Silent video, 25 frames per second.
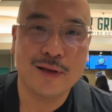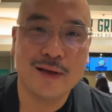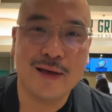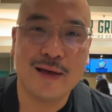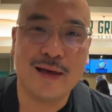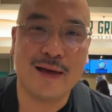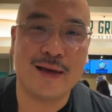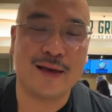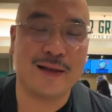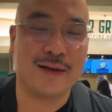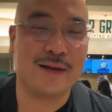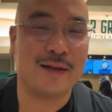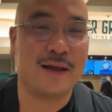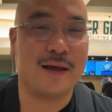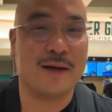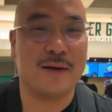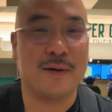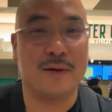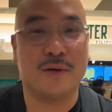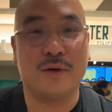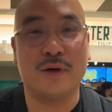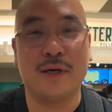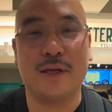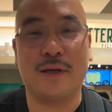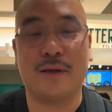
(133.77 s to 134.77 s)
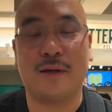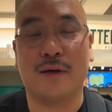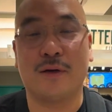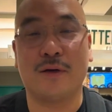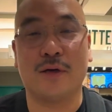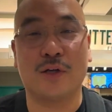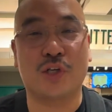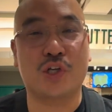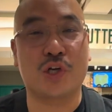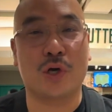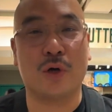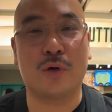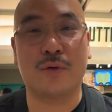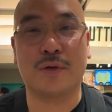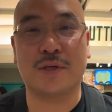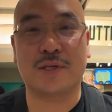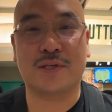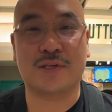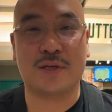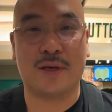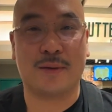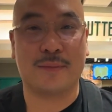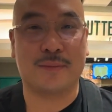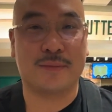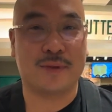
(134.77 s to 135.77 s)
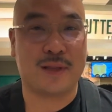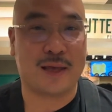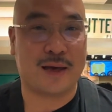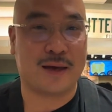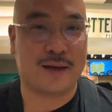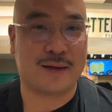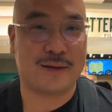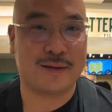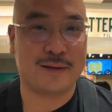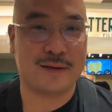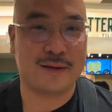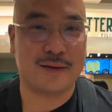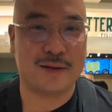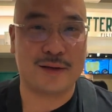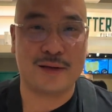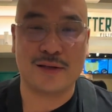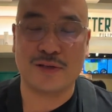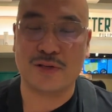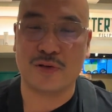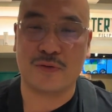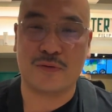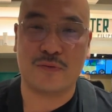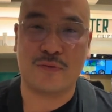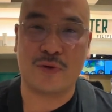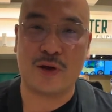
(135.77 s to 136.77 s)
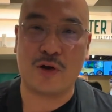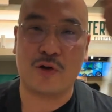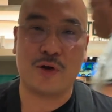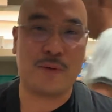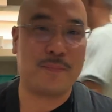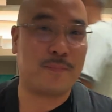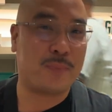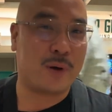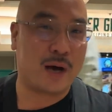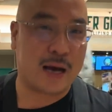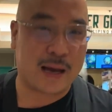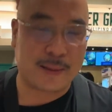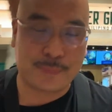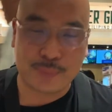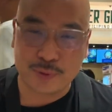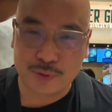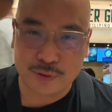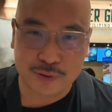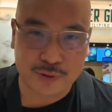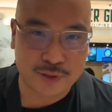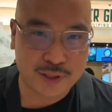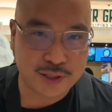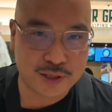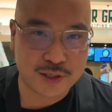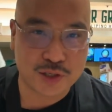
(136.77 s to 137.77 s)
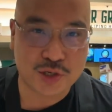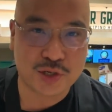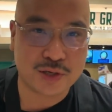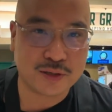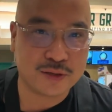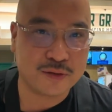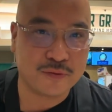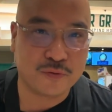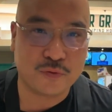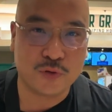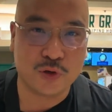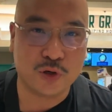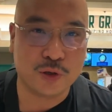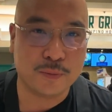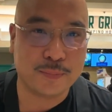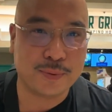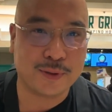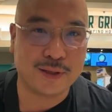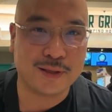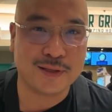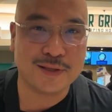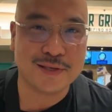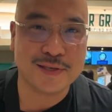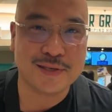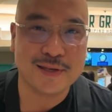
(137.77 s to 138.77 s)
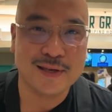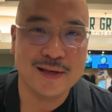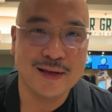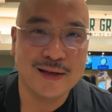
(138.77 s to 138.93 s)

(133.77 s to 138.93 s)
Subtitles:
And lechon is something that is a very popular dish in the Philippines.